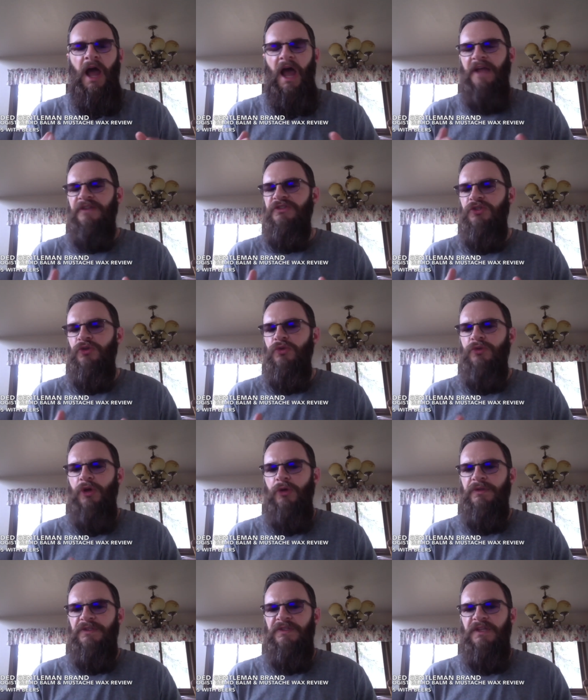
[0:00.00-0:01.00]
I do
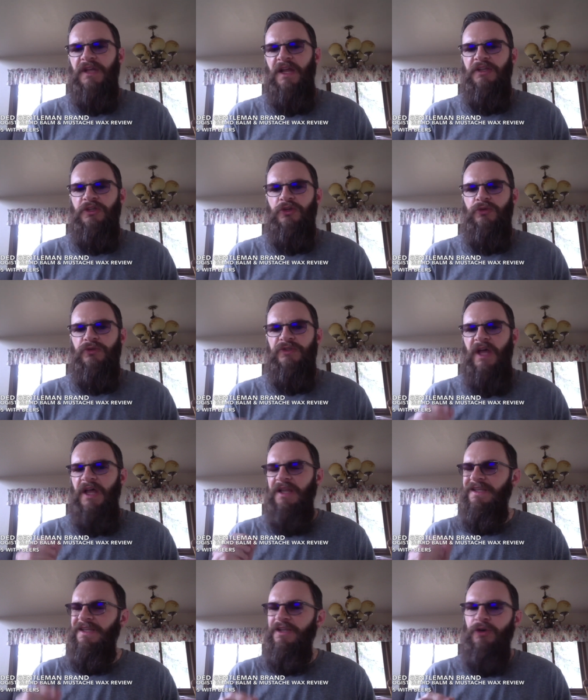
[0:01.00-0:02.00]
notice that I use
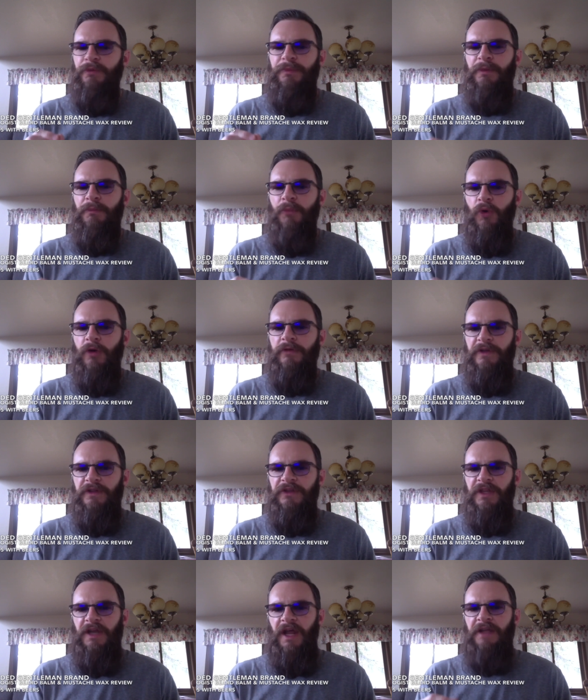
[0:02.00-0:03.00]
a little bit more of
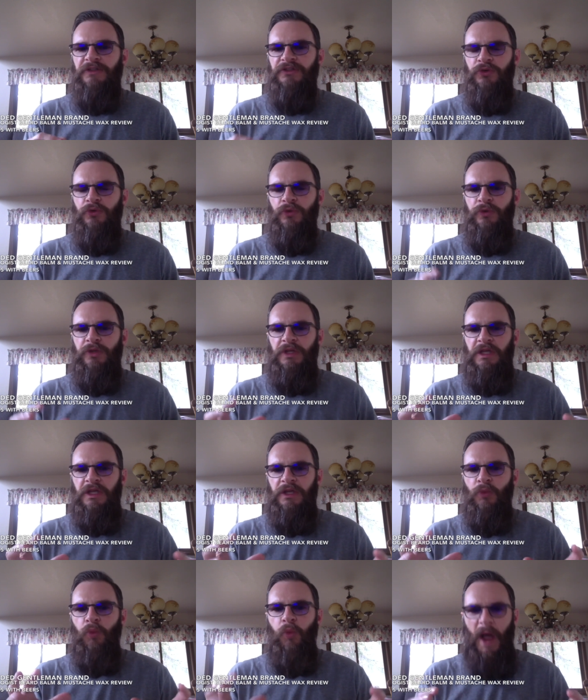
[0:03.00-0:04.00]
it than I do the